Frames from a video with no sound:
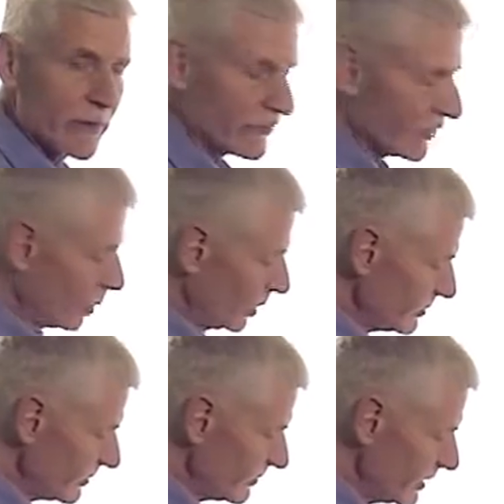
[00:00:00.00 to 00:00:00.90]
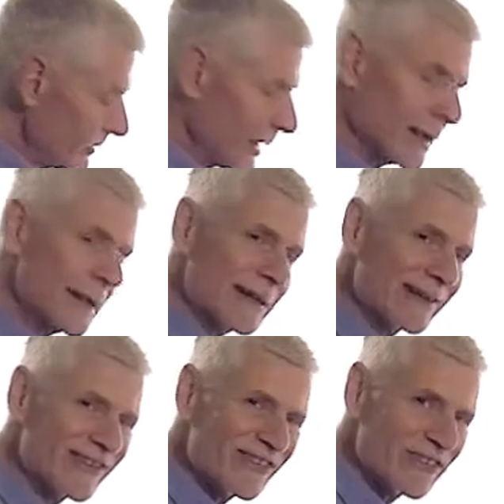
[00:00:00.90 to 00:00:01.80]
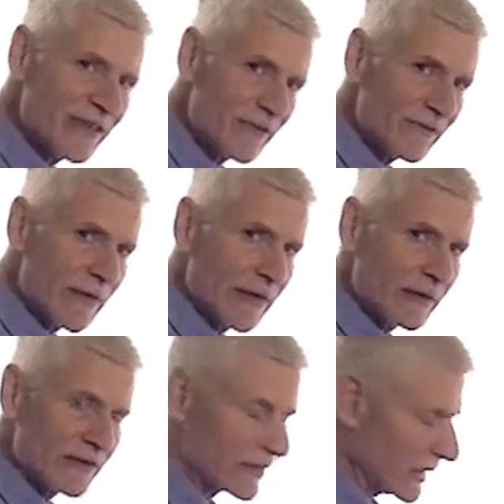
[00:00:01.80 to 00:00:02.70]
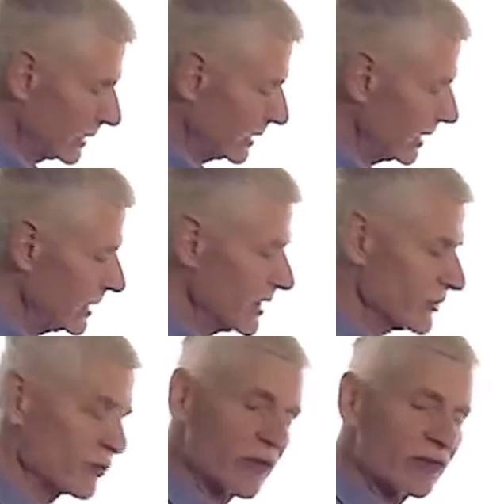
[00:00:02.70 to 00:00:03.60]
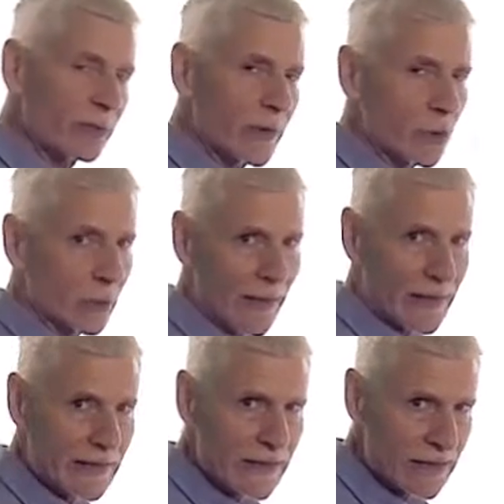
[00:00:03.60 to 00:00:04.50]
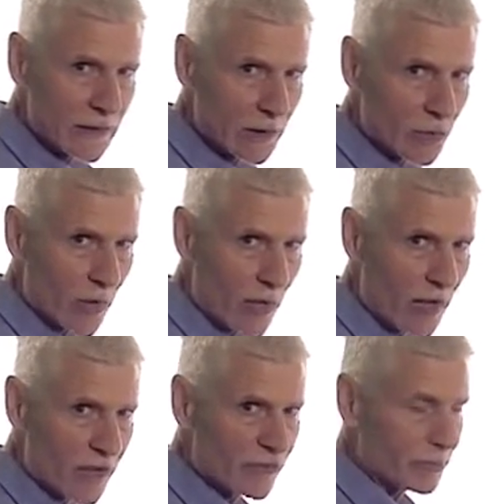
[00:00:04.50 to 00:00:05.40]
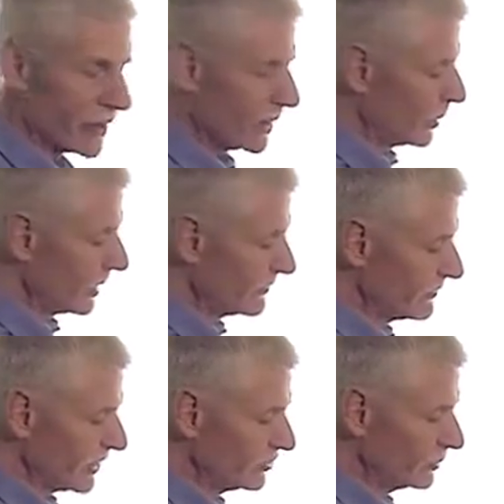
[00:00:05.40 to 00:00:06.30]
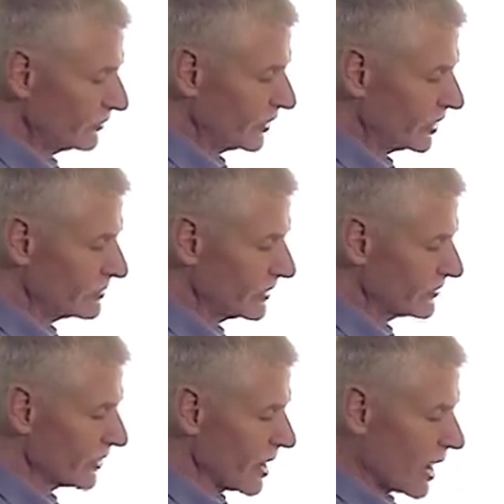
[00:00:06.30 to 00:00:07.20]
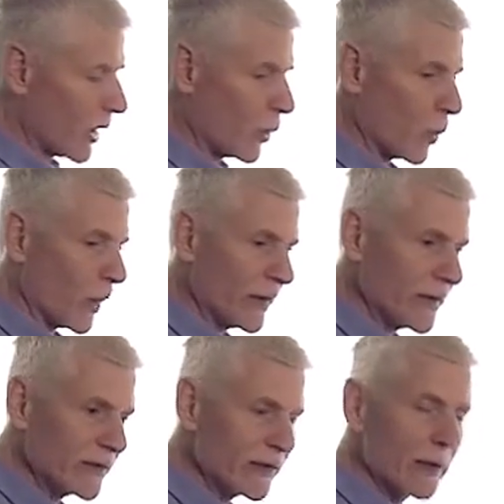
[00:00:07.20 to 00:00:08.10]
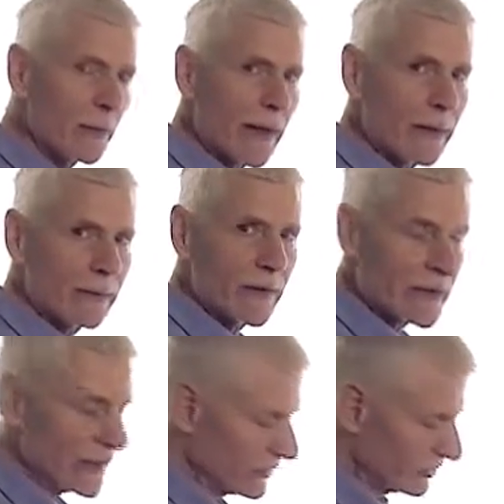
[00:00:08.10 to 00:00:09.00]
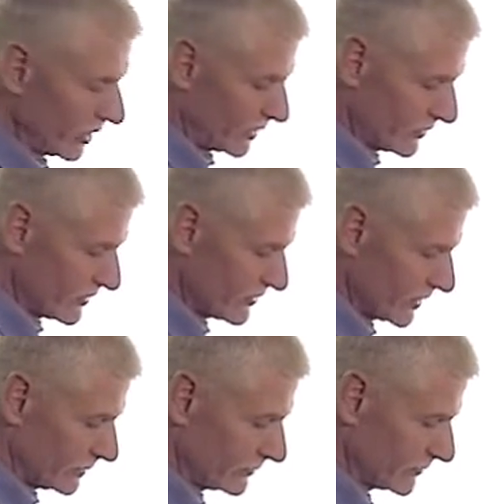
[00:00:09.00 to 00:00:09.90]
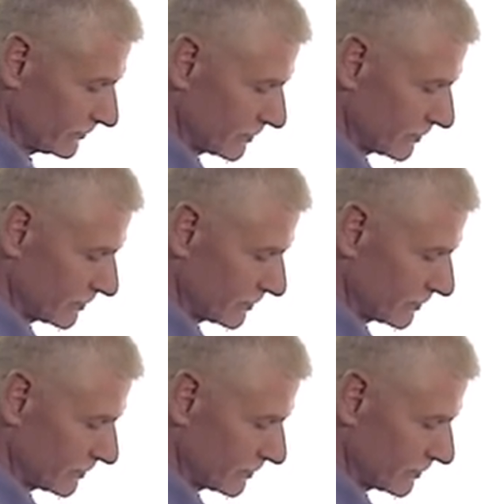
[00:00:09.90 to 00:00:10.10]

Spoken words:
So I want to feel that needle stiffening slightly. Traditionally we call that needle grasp, where the fascial fibers are winding around the needle shaft itself.